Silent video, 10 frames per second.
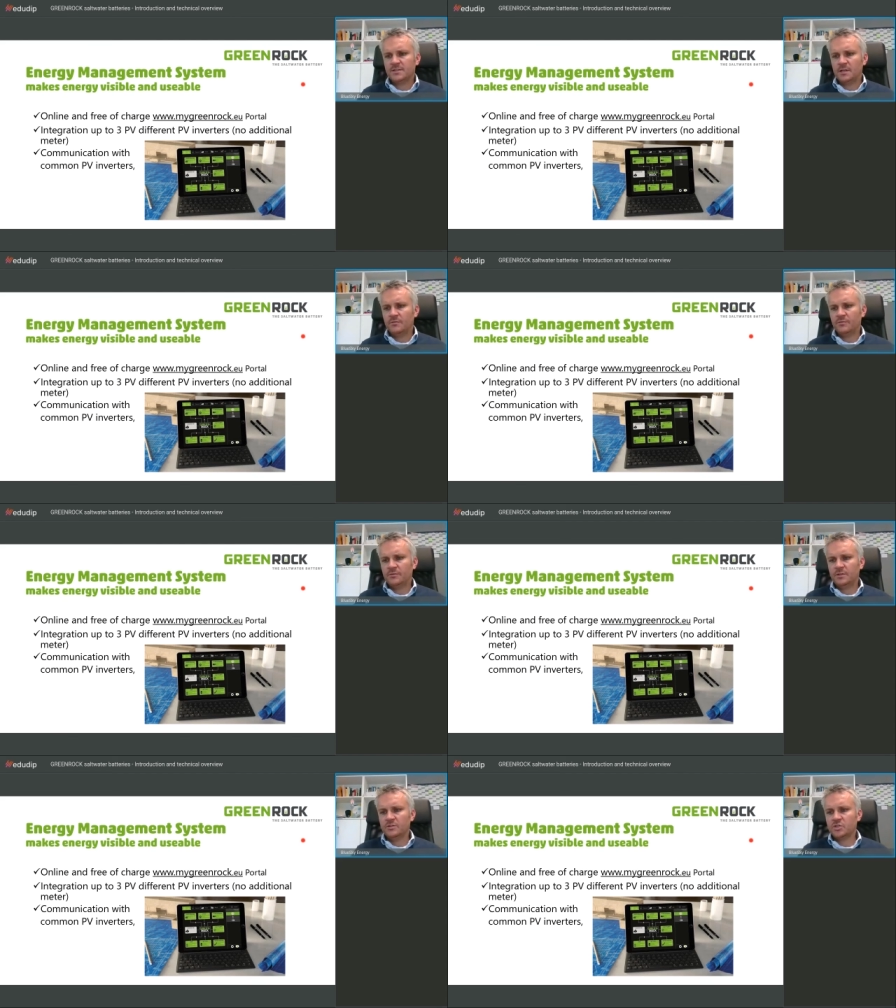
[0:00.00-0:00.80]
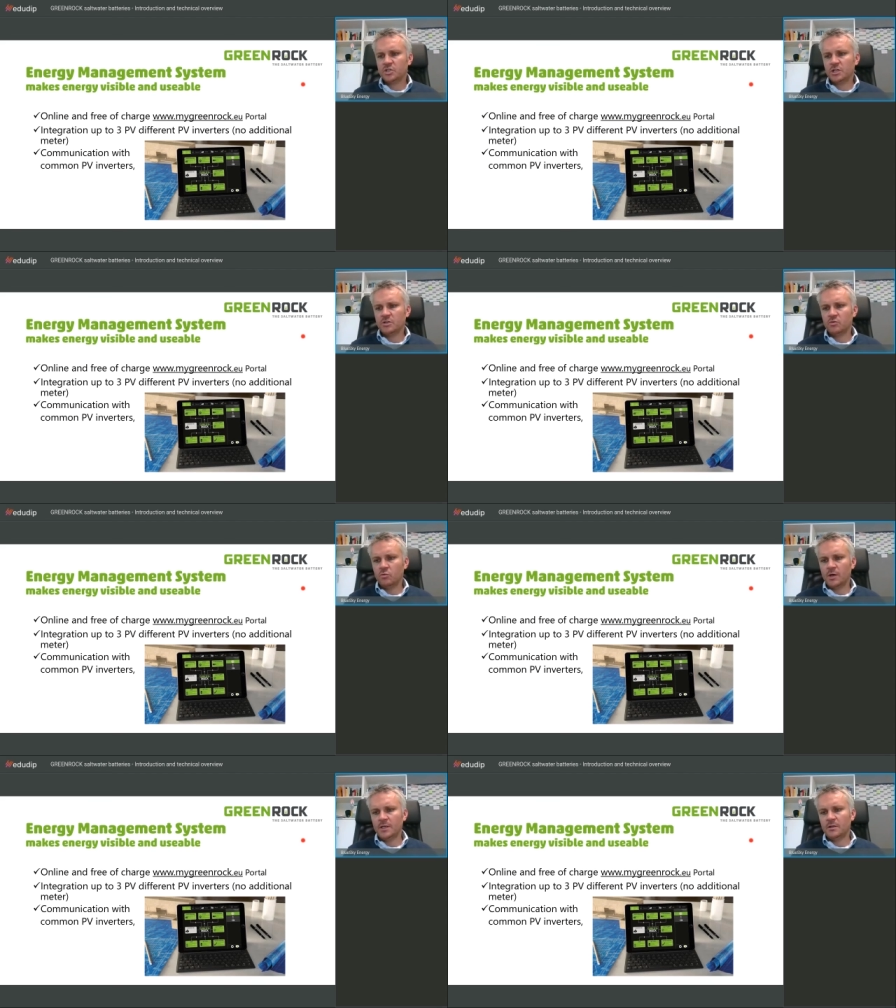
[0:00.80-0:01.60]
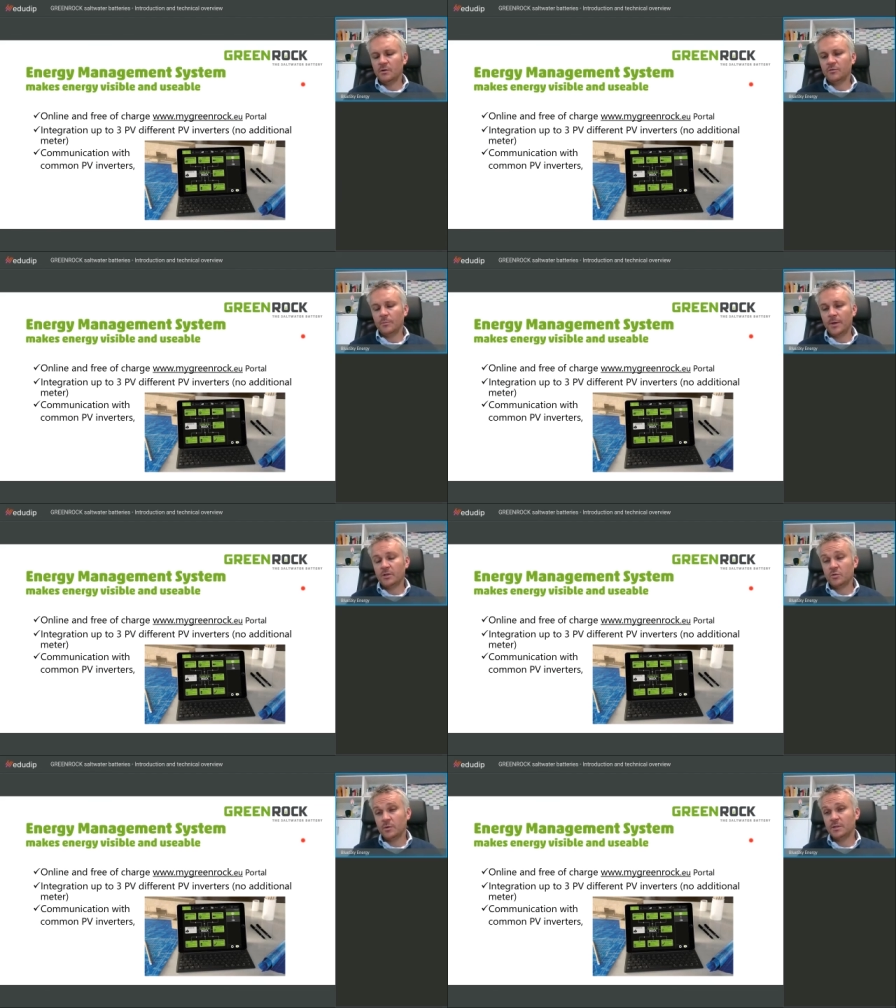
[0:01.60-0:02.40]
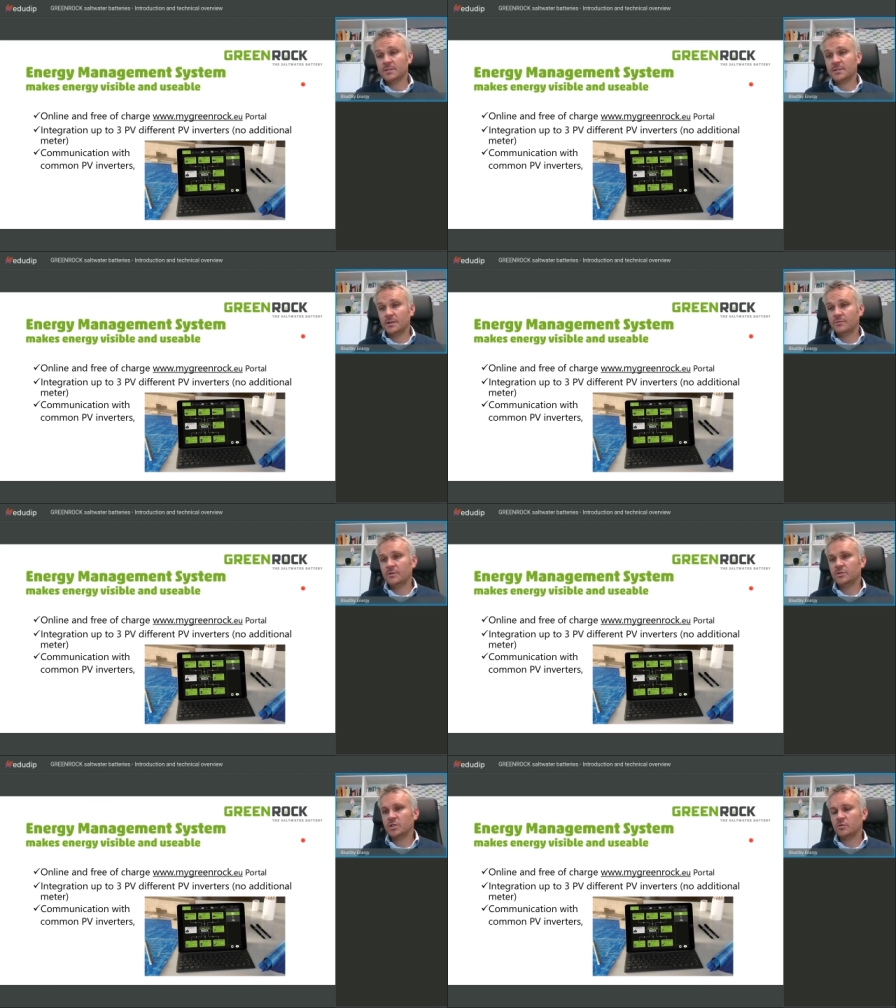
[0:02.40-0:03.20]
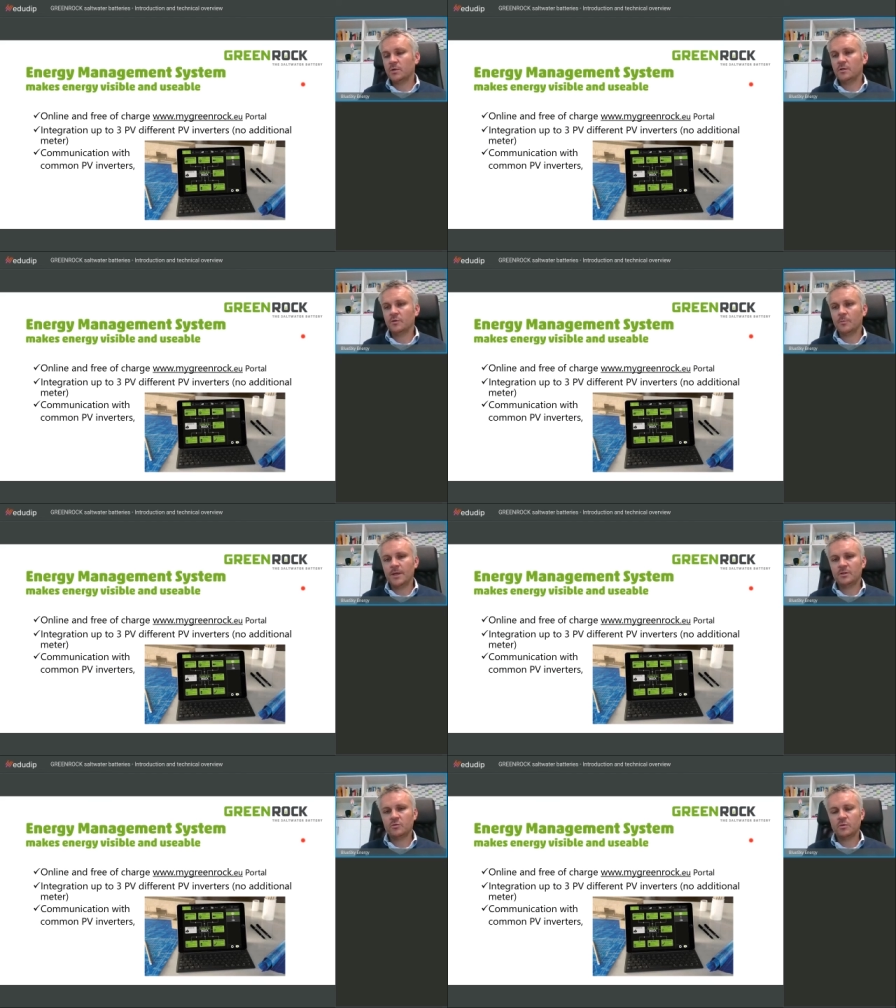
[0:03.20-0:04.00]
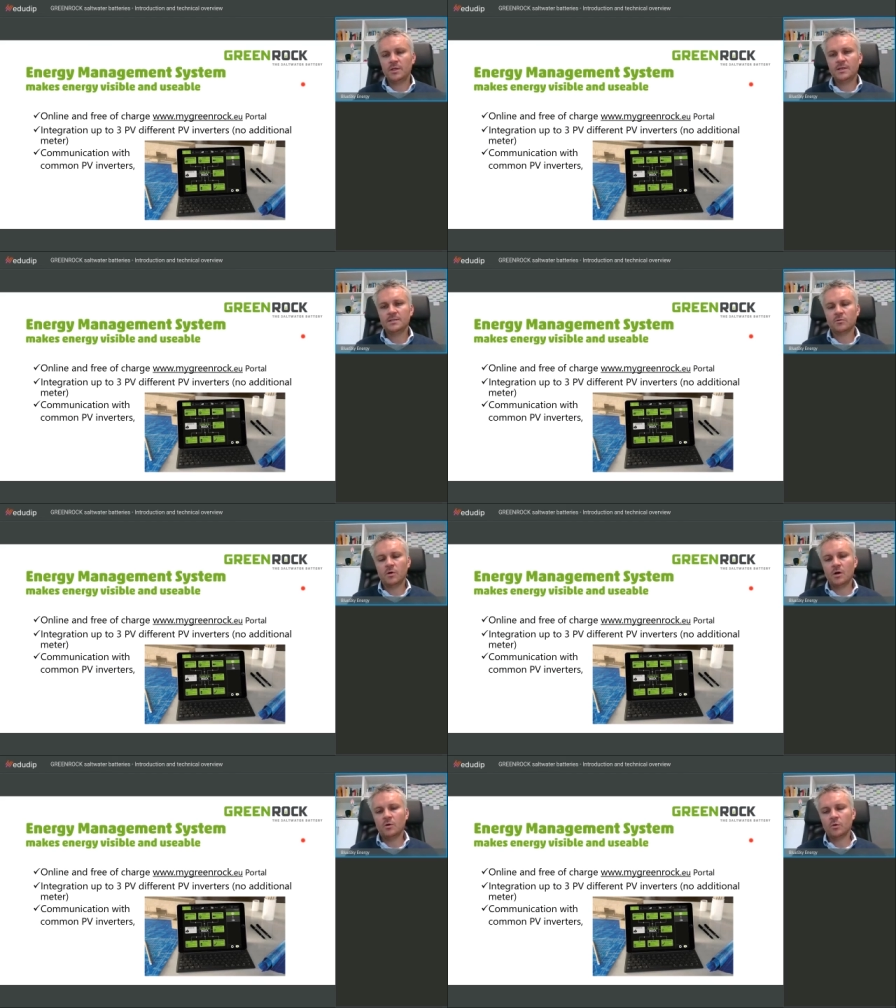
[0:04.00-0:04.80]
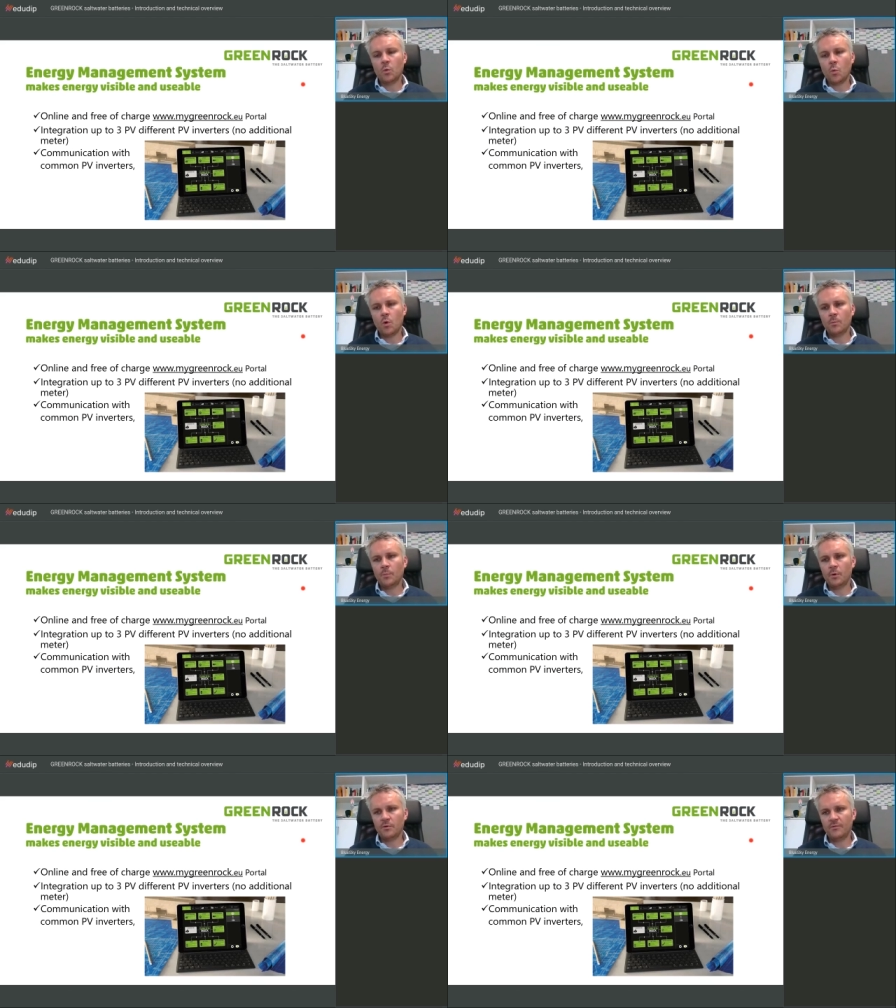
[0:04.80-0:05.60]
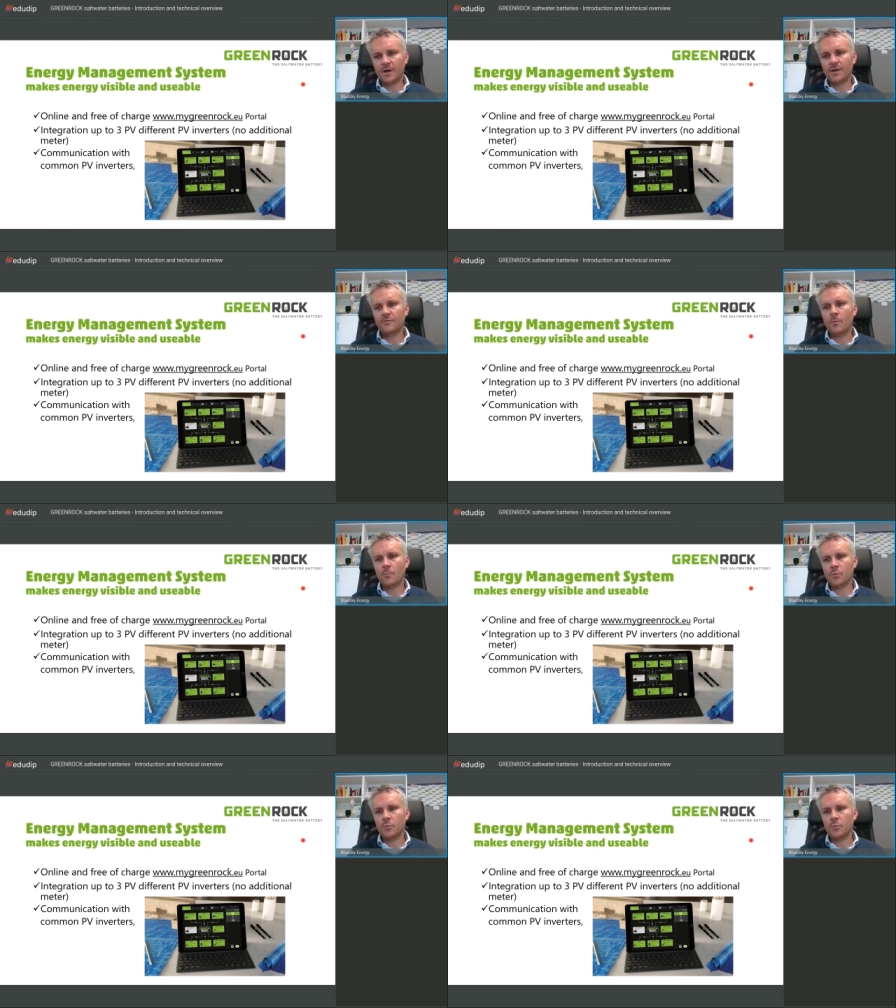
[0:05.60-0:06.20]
And the self-discharge rate of the battery is around 1.5% per month.